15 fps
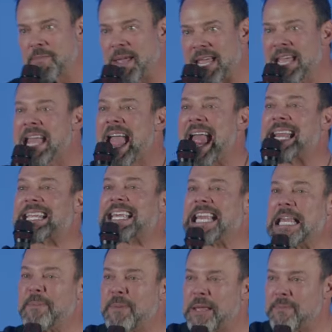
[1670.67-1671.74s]
me and
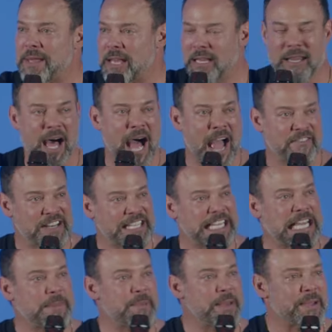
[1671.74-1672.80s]
keeping me alive and
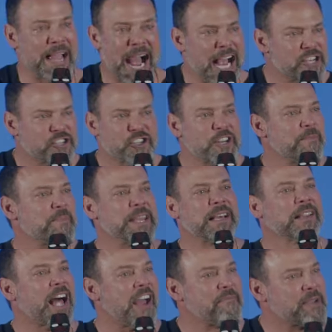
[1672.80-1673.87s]
keeping me I shouldn't be
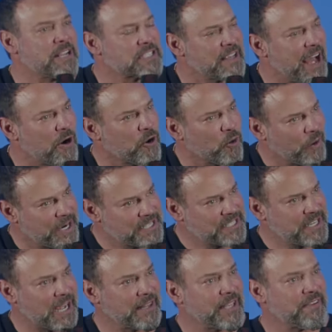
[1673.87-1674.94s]
alive because of how
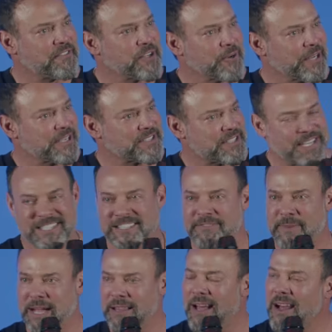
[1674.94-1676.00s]
crazy I lived during a season of
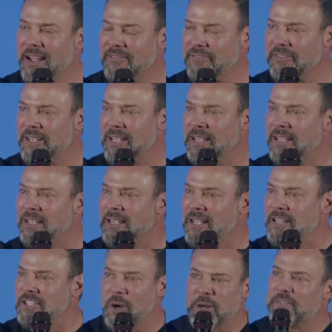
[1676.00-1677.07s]
my life.
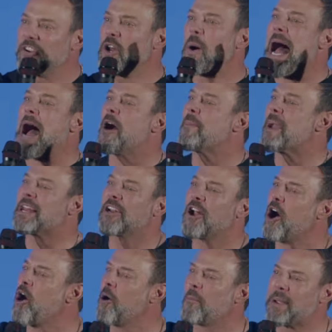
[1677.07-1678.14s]
Don't even know how I made it
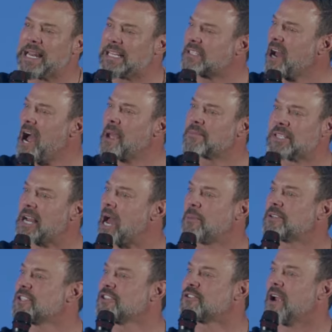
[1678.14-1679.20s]
home many times and I
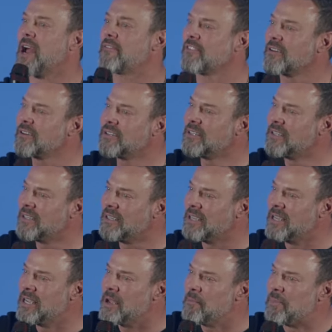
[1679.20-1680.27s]
was the driver.
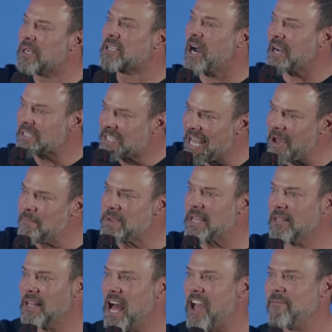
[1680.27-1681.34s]
But God kept me
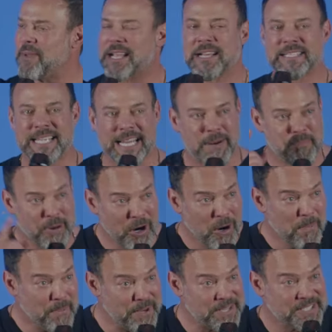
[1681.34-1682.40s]
alive because he had a
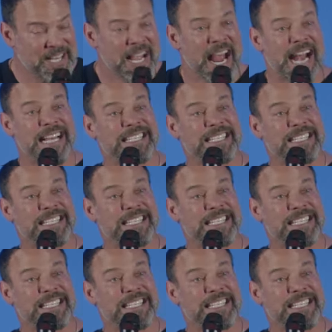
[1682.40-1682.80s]
purpose and